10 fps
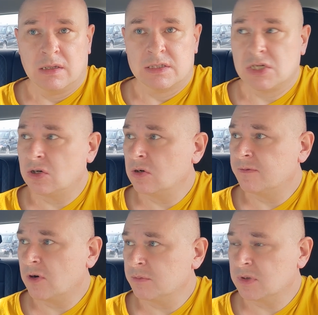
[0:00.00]
So
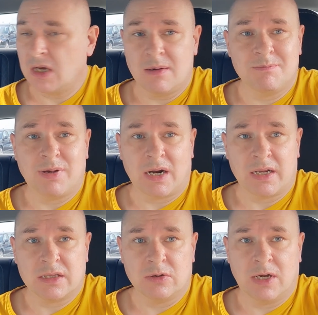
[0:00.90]
from
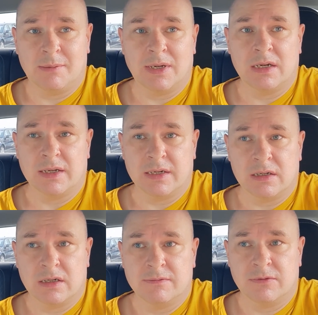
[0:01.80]
Tampere to Hämeenlinna,